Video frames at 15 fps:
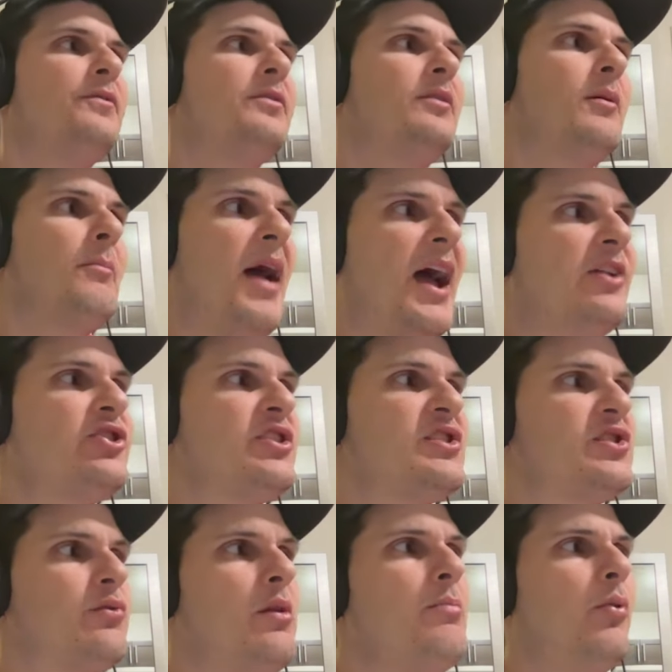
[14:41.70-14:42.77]
the Magic's
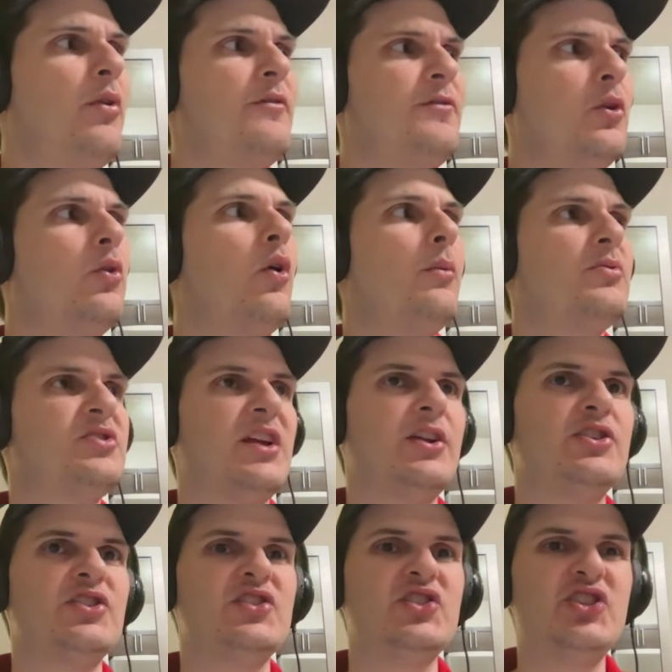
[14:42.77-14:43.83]
three-point field goal
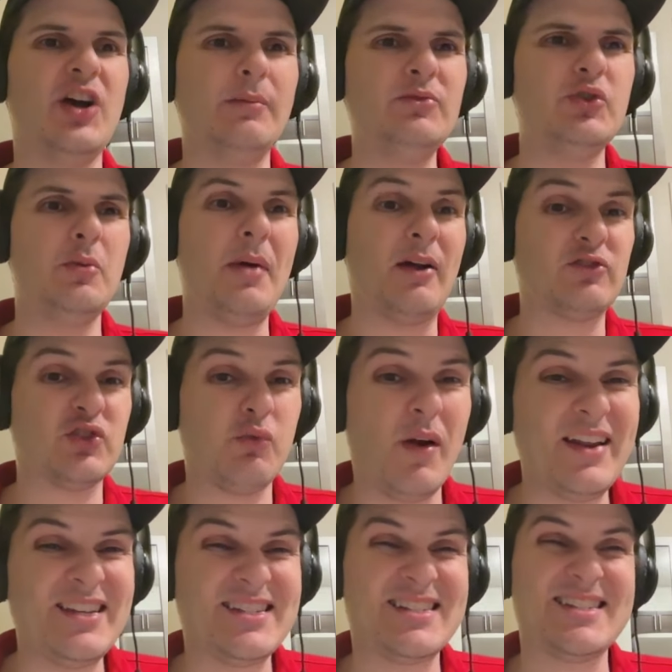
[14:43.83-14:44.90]
percentage has jumped to about
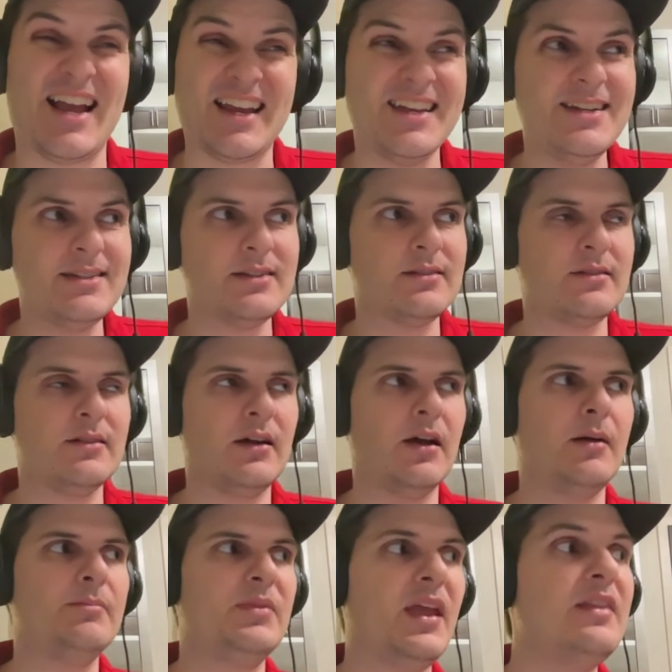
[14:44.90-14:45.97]
twenty-second
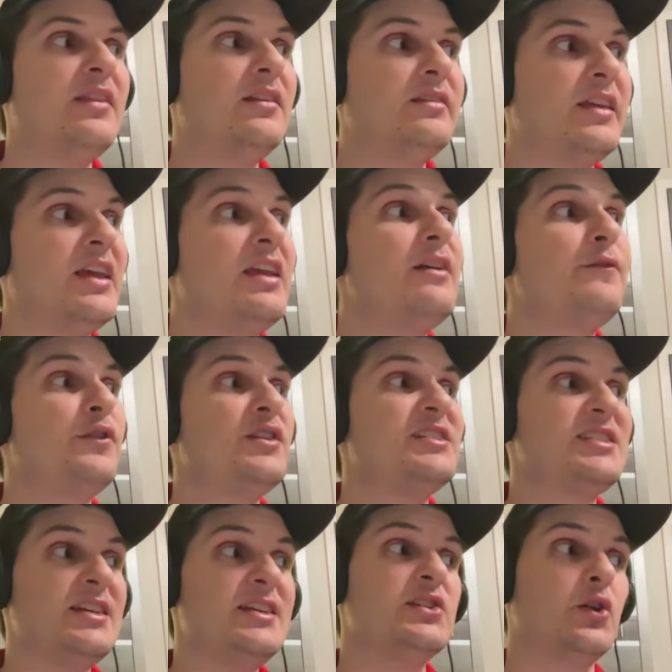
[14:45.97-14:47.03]
um, in the league for the
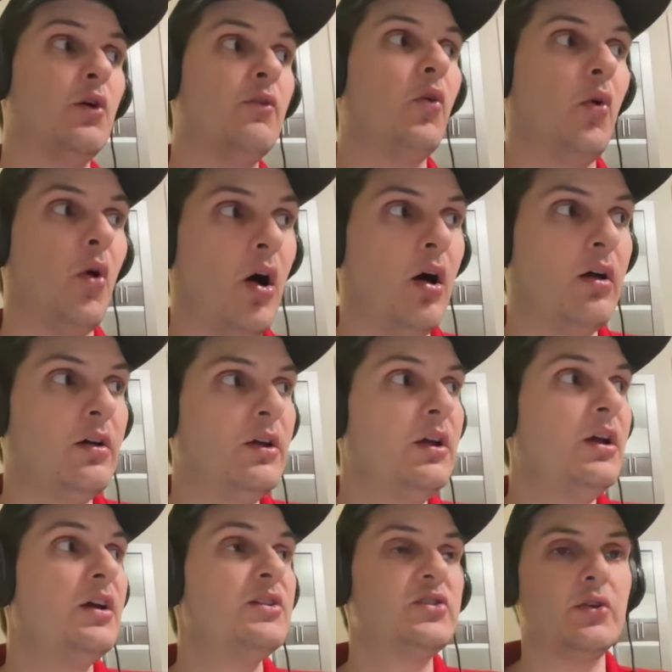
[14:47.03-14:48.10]
season overall.
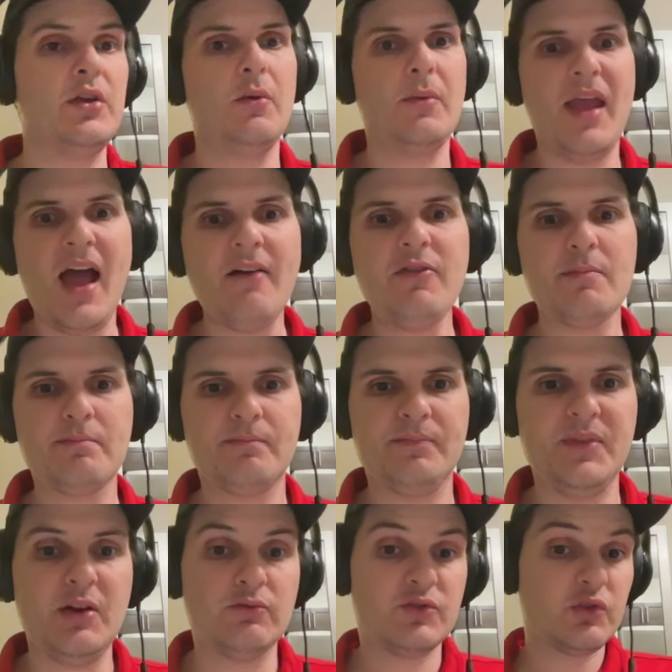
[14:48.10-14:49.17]
So, you know, we have a
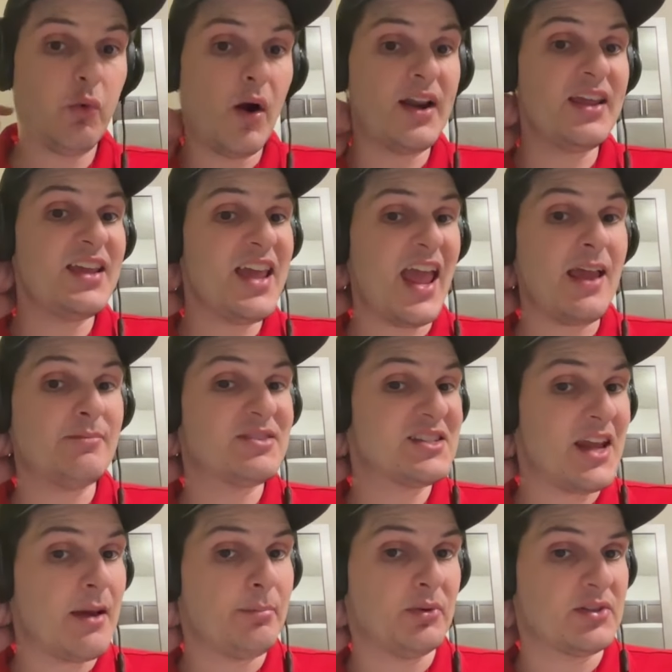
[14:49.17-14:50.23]
you know twenty-game
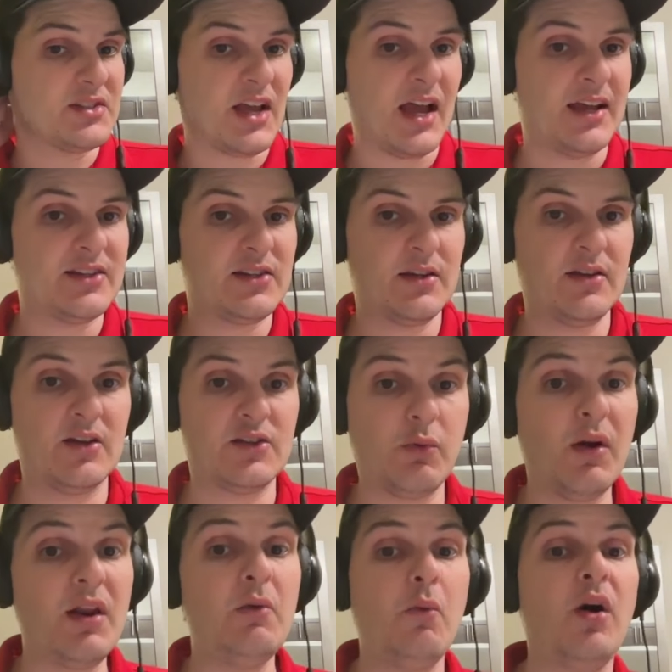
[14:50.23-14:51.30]
sample size, a
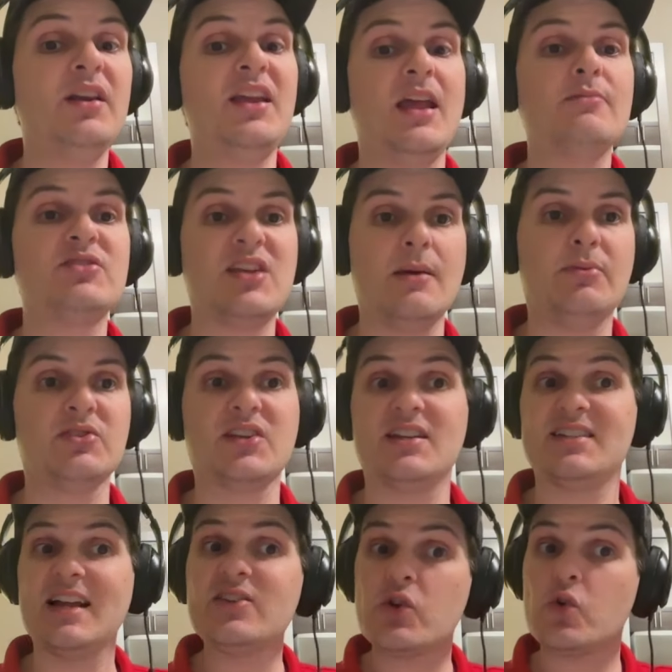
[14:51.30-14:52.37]
twenty-one-game sample size.
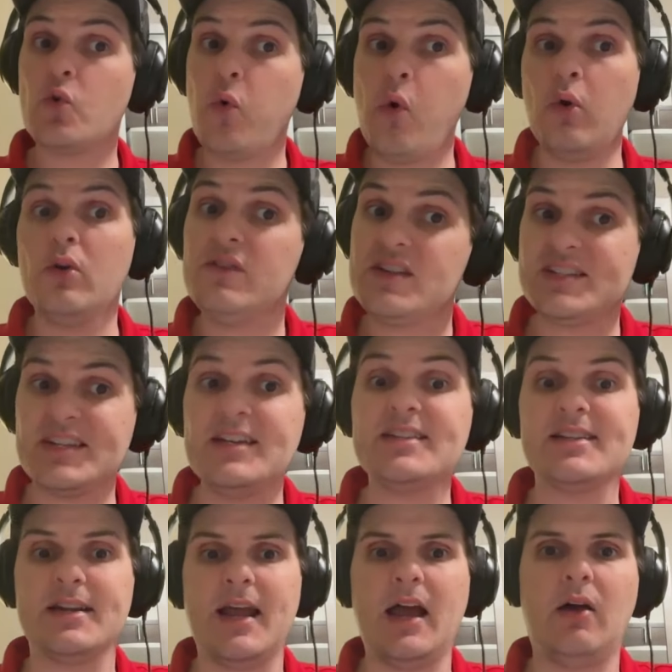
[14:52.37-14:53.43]
That's a quarter of the
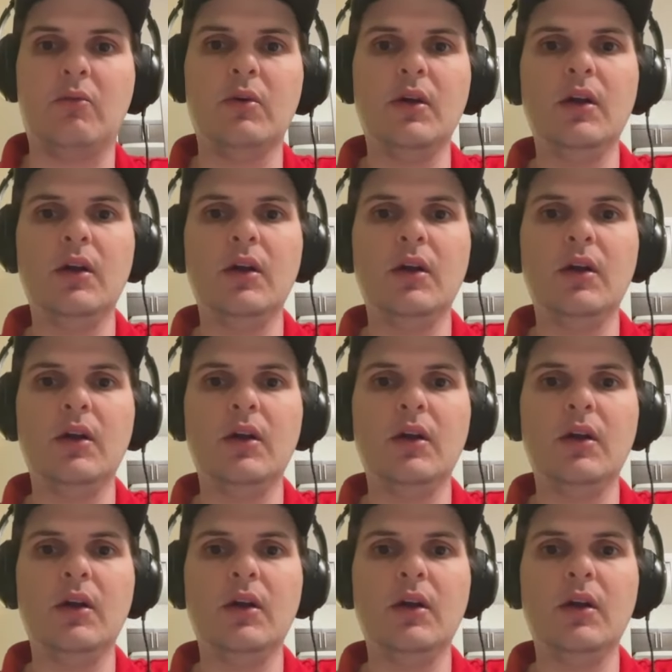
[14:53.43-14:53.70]
season now